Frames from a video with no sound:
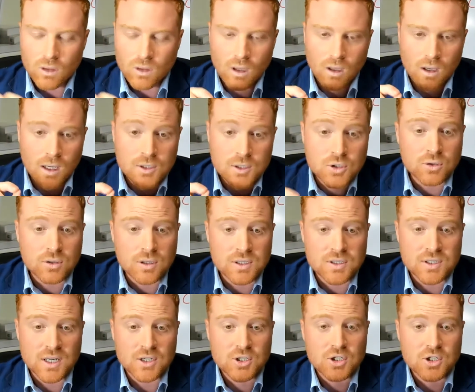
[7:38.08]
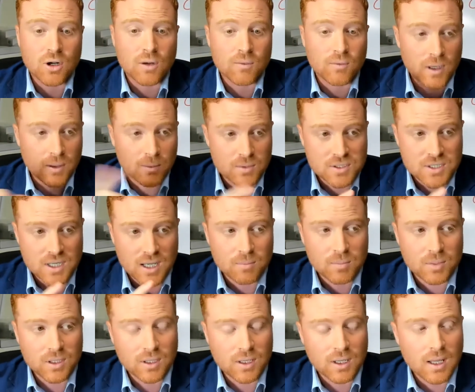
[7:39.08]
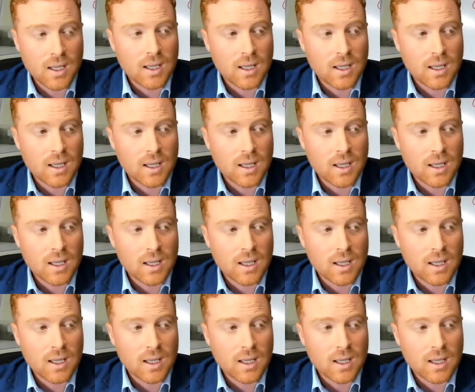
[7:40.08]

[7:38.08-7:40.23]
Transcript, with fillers: I took this session off. I was up in,